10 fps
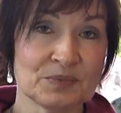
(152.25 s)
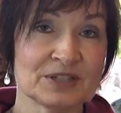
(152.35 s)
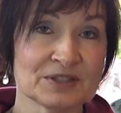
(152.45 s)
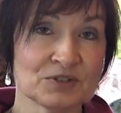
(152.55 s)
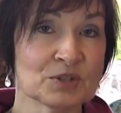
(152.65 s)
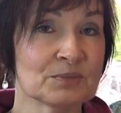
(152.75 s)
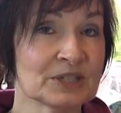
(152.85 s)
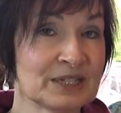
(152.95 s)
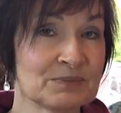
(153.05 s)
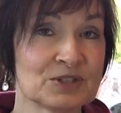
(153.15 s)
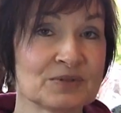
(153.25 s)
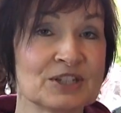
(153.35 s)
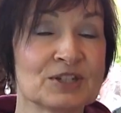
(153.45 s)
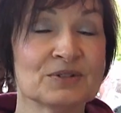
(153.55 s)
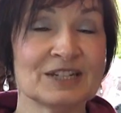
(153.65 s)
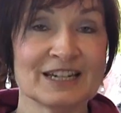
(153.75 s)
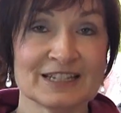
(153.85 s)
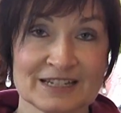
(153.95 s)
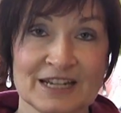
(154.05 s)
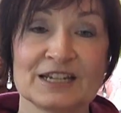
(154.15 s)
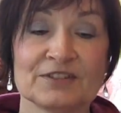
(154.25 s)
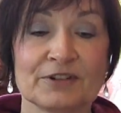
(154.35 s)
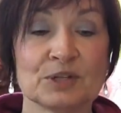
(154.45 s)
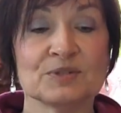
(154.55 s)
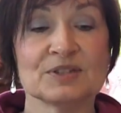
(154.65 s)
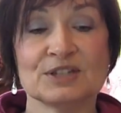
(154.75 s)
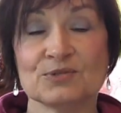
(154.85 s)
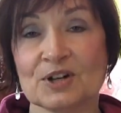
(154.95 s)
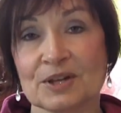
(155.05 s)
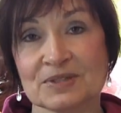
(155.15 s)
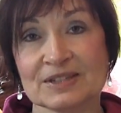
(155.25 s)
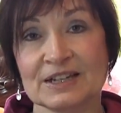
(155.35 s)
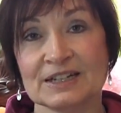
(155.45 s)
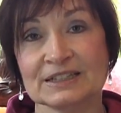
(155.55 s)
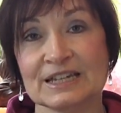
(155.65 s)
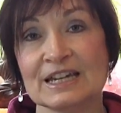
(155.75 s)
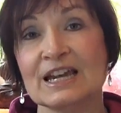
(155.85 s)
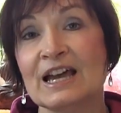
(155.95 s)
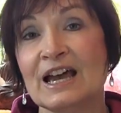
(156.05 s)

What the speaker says: piece of tourmaline between you and it, frequency drops slightly.